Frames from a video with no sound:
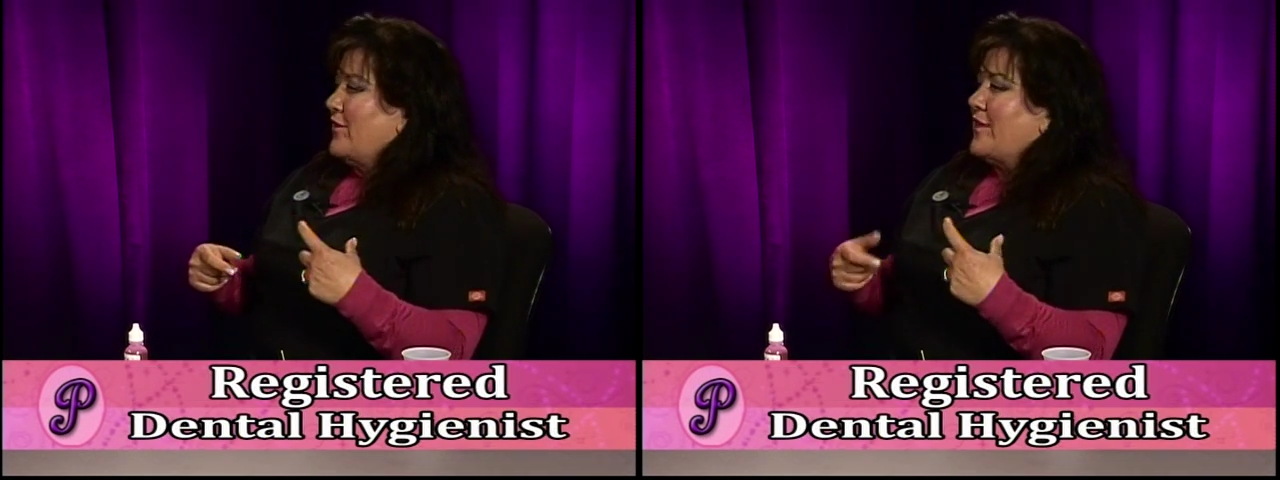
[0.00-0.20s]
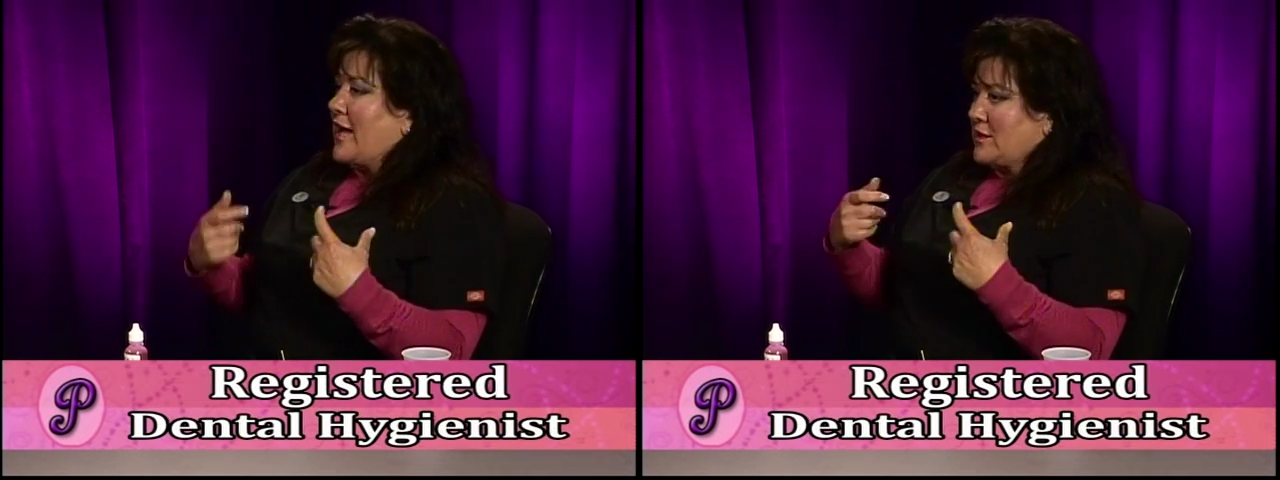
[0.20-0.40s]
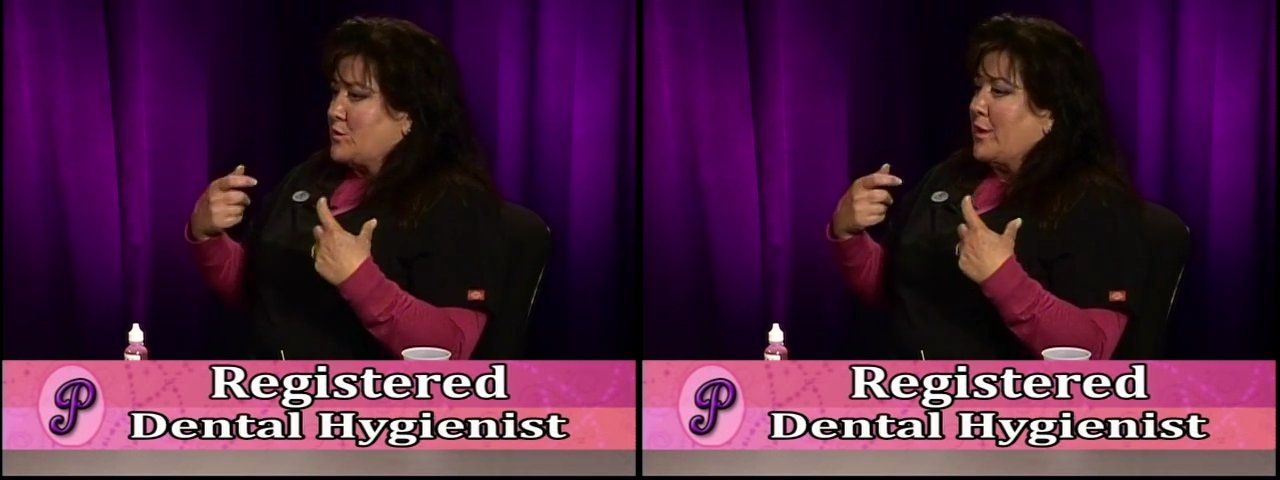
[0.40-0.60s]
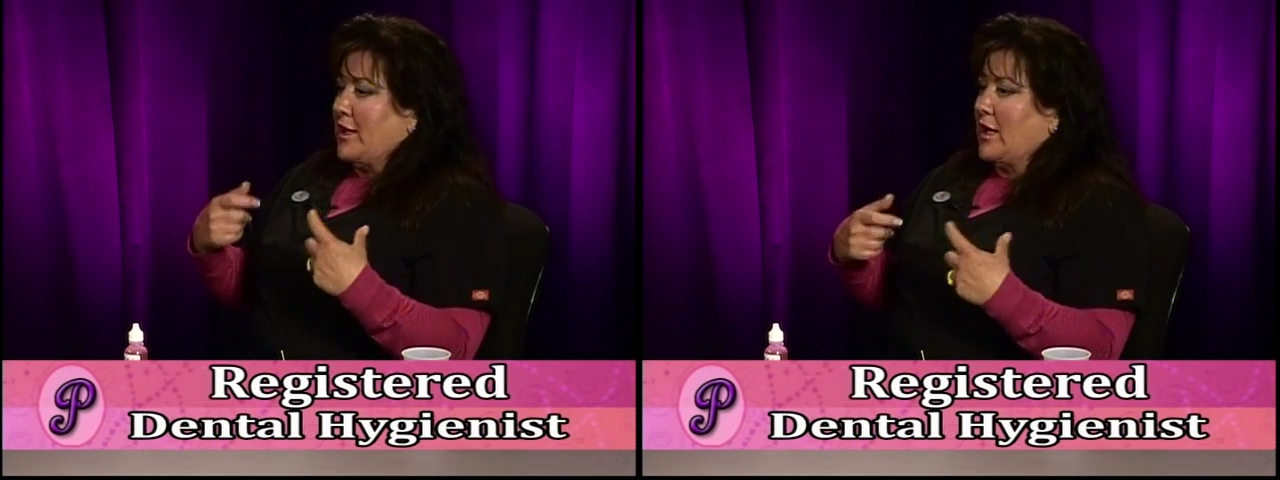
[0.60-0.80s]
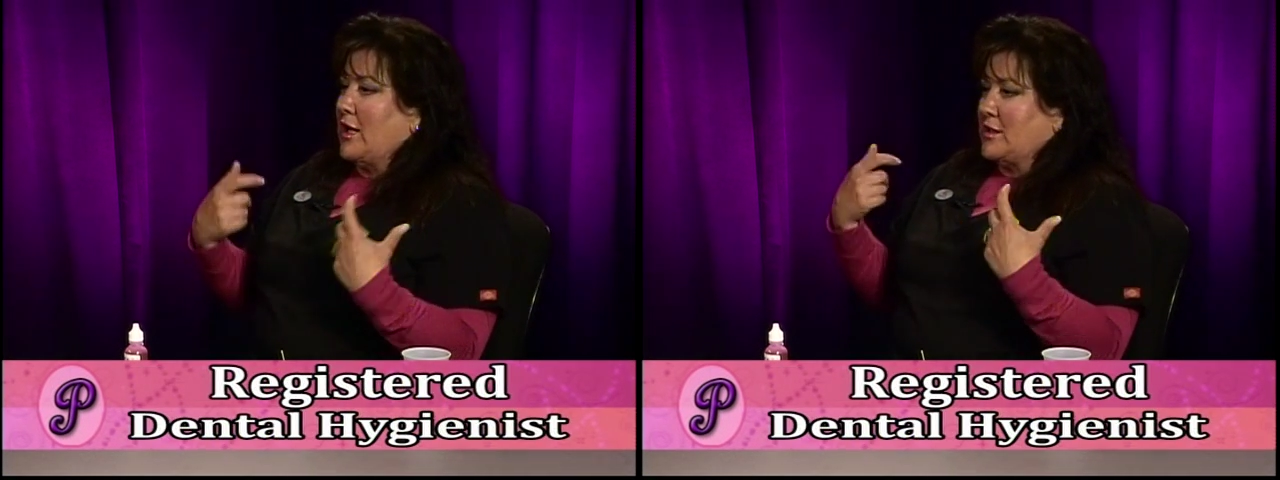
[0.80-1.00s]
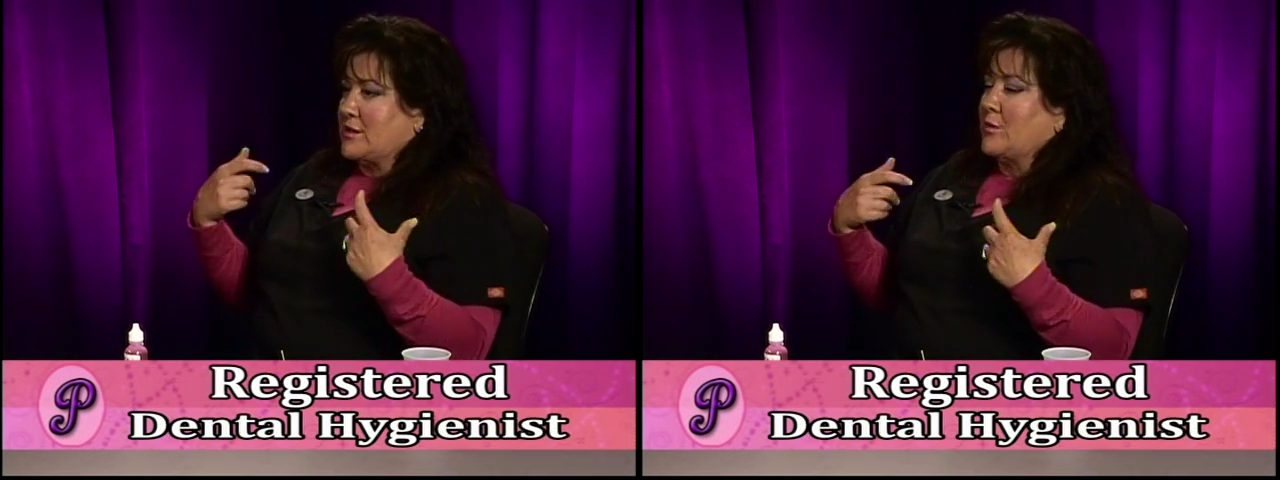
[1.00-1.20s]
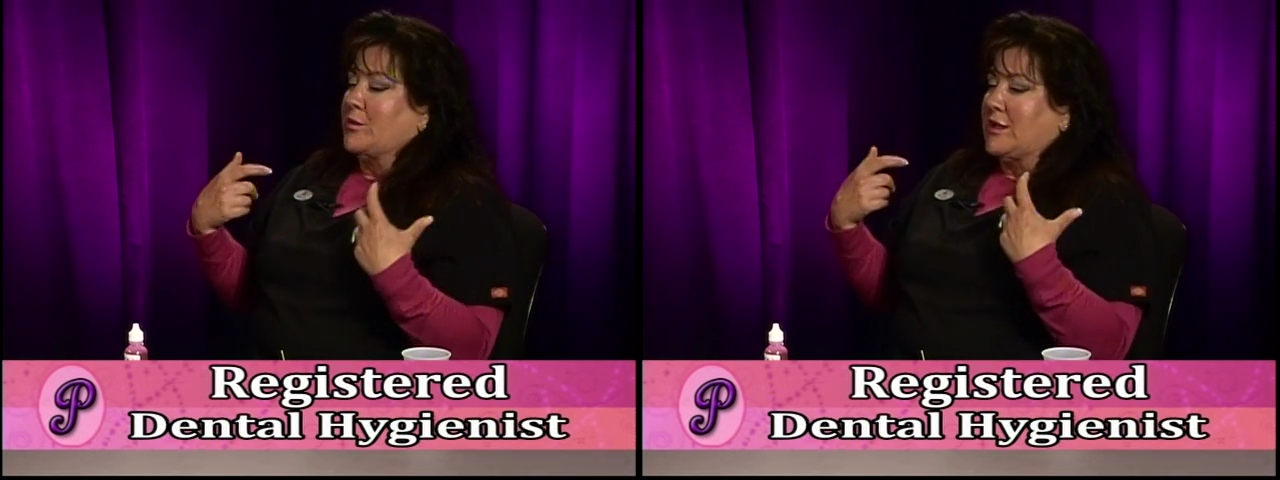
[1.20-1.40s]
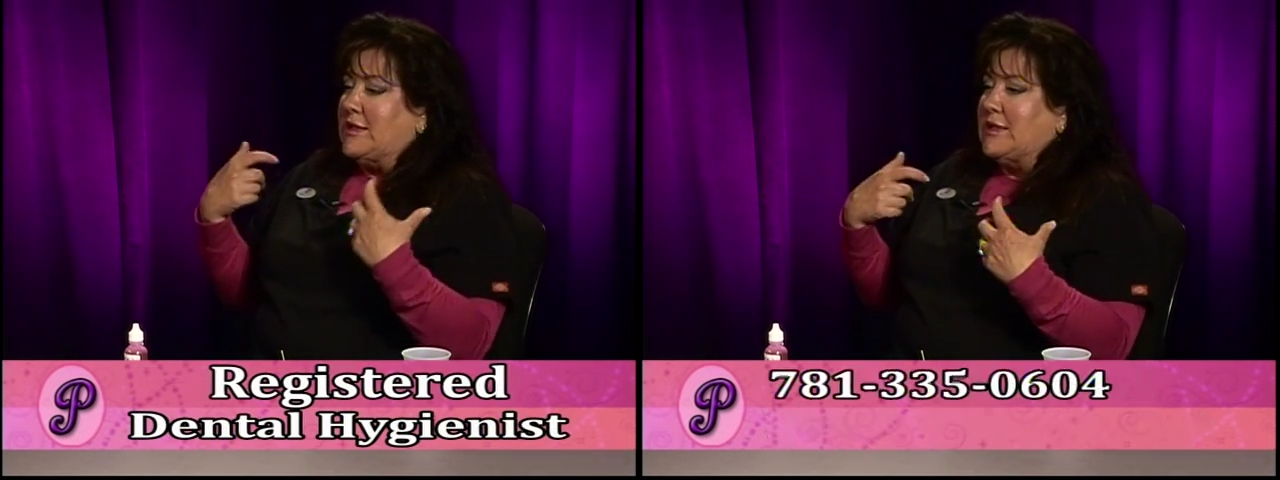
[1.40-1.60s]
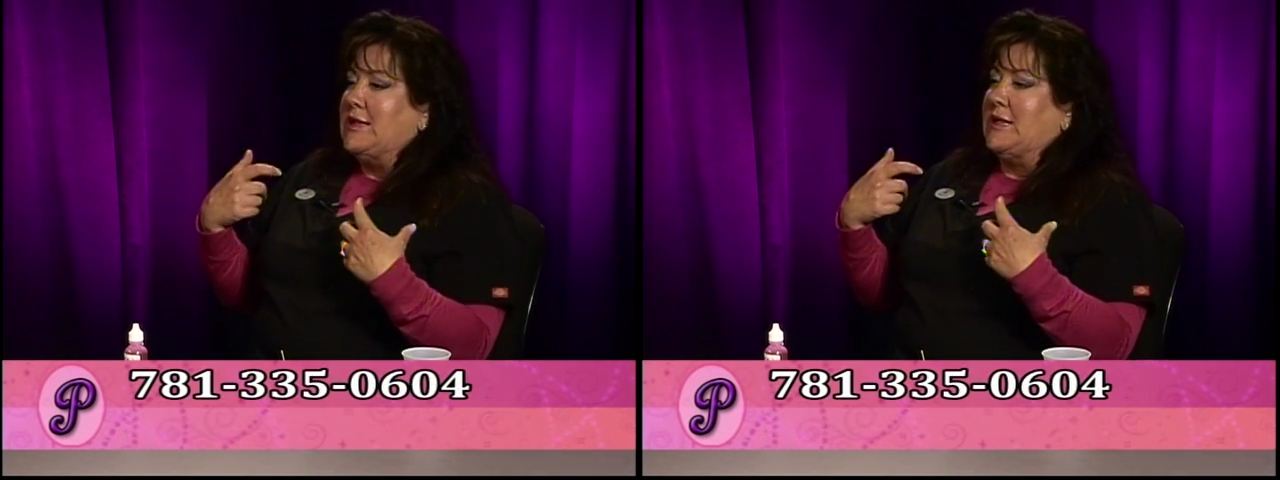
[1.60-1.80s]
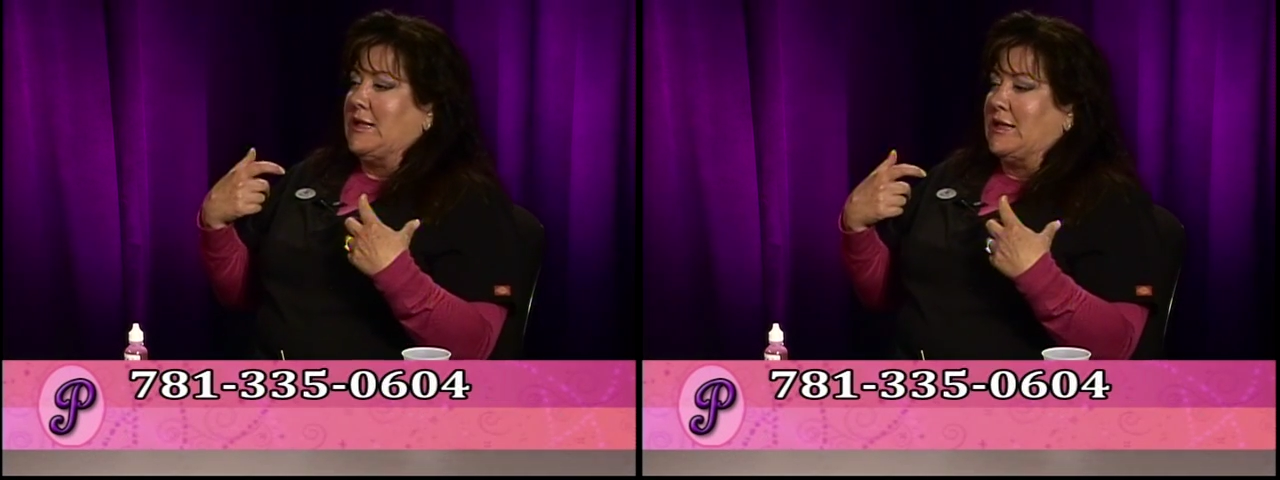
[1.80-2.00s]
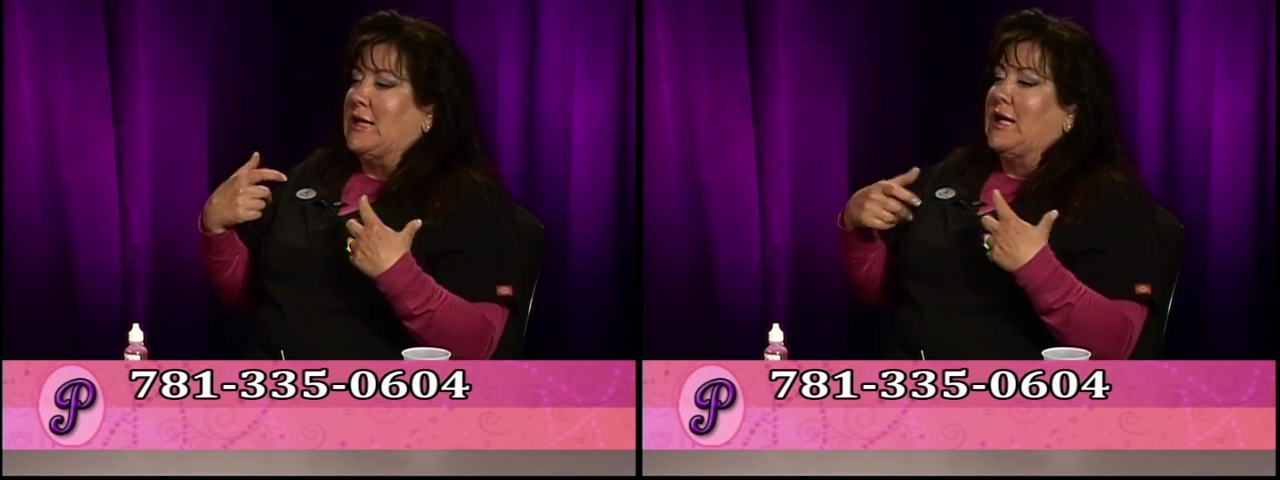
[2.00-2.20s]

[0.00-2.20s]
That's when, as I'm cleaning,